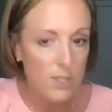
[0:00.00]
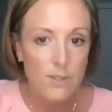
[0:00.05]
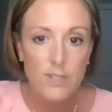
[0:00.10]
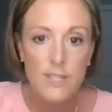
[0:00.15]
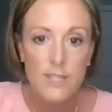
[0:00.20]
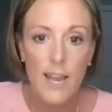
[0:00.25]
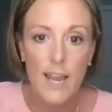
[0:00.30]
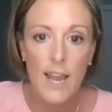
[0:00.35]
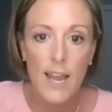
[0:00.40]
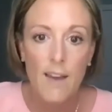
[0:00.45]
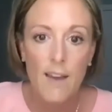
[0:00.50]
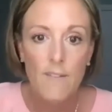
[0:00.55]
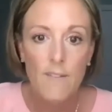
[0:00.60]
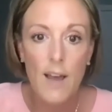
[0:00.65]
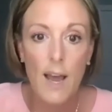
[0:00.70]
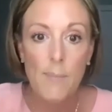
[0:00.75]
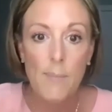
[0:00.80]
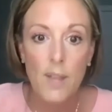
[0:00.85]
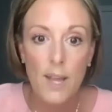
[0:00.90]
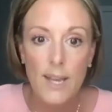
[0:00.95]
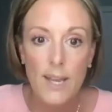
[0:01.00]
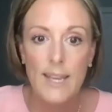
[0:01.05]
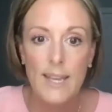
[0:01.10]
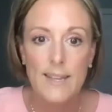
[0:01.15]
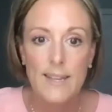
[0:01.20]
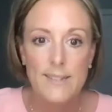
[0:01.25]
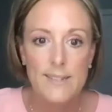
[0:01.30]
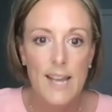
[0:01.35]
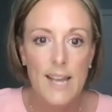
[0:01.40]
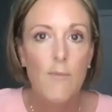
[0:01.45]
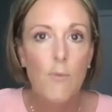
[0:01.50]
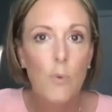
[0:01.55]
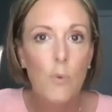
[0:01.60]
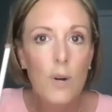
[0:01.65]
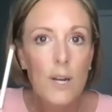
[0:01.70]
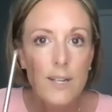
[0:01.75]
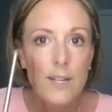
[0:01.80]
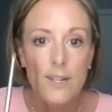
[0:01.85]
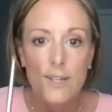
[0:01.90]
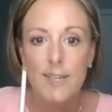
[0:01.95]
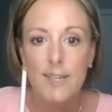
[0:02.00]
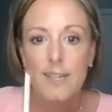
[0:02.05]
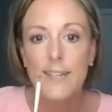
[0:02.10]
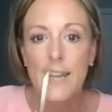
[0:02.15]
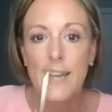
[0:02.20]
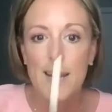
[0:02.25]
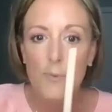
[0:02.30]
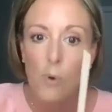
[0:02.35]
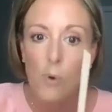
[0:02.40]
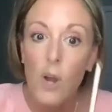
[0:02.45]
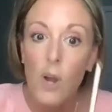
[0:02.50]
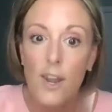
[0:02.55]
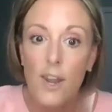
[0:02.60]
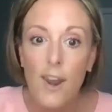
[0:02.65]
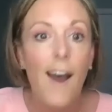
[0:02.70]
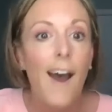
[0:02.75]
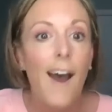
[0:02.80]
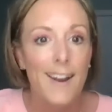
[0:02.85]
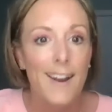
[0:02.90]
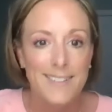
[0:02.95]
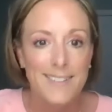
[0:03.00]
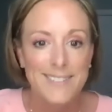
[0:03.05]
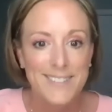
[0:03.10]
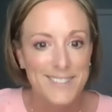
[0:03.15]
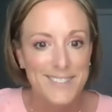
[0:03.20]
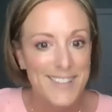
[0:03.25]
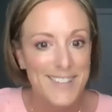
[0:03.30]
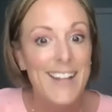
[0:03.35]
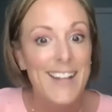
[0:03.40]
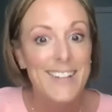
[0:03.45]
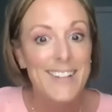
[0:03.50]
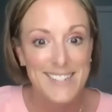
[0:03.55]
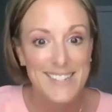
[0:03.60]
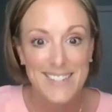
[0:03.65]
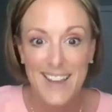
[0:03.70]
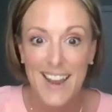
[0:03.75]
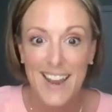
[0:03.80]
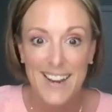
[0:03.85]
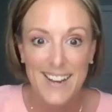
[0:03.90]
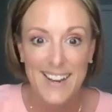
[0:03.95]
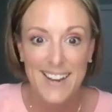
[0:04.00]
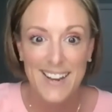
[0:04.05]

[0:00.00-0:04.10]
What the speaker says: So I'm lucky because I have one hooded and one not. So that's exciting.